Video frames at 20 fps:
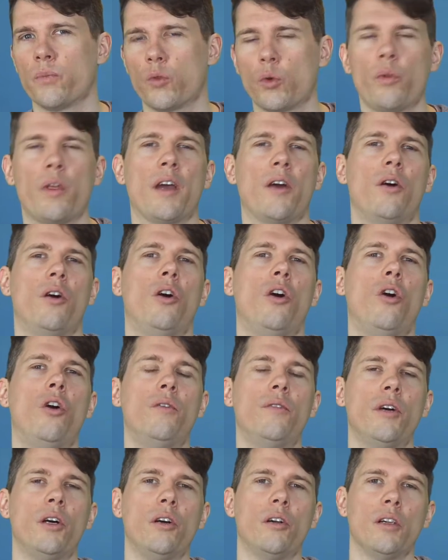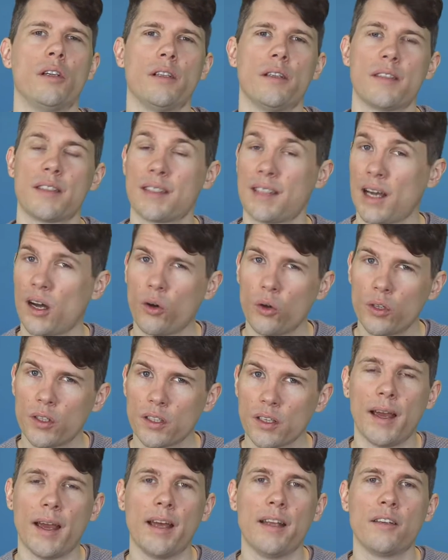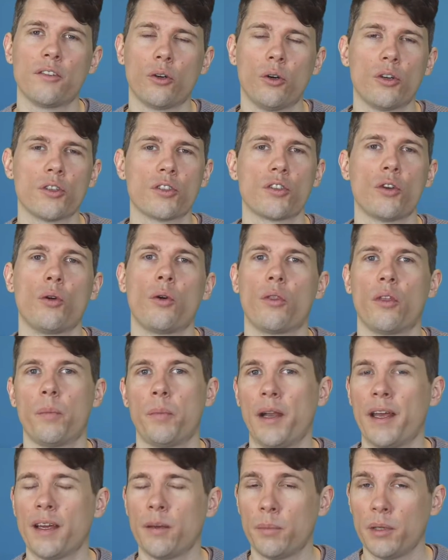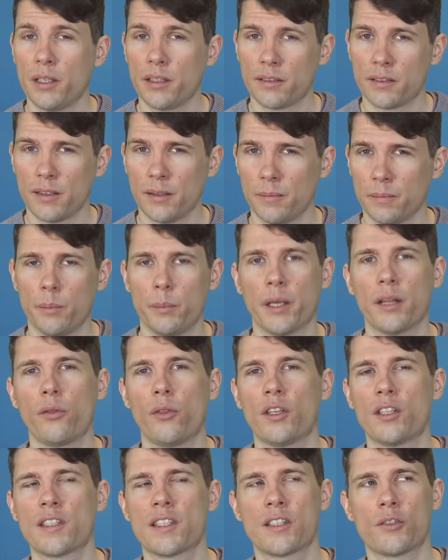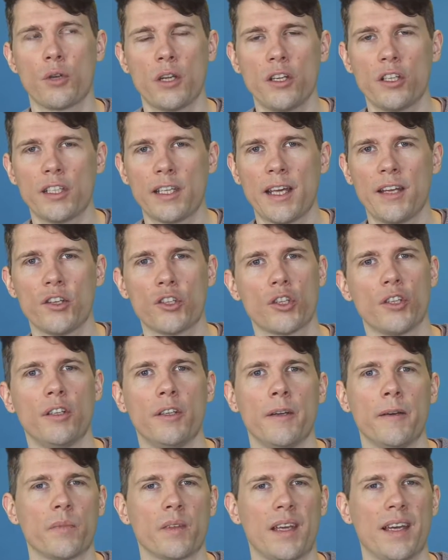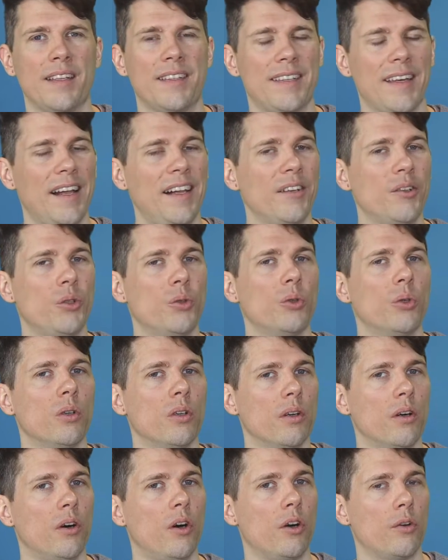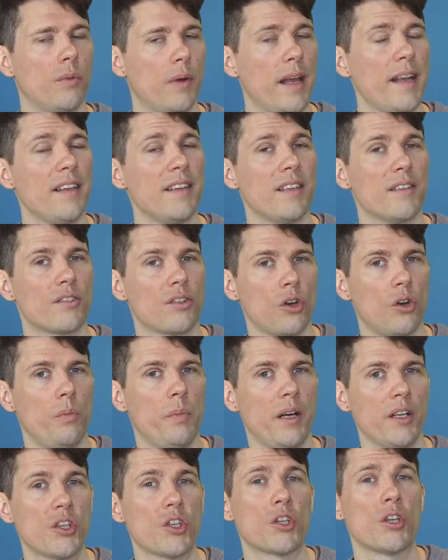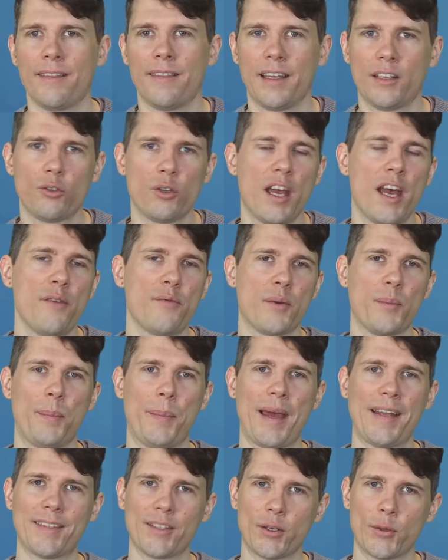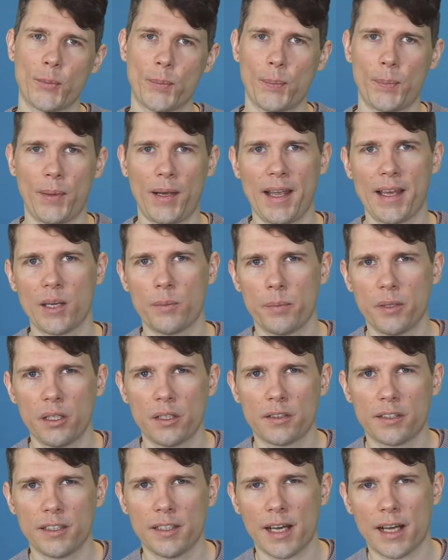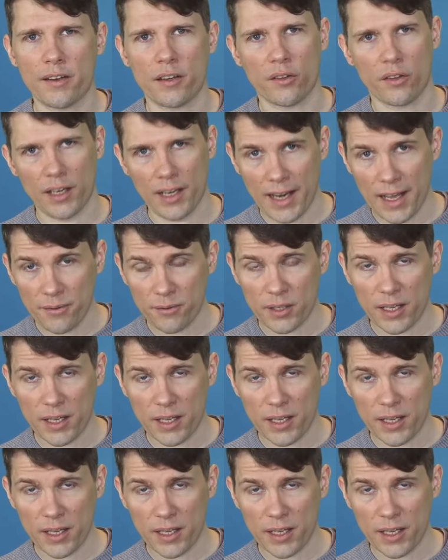to their overall sound and also the playability. But the string tension can tell you already so much that you have a better playability under the left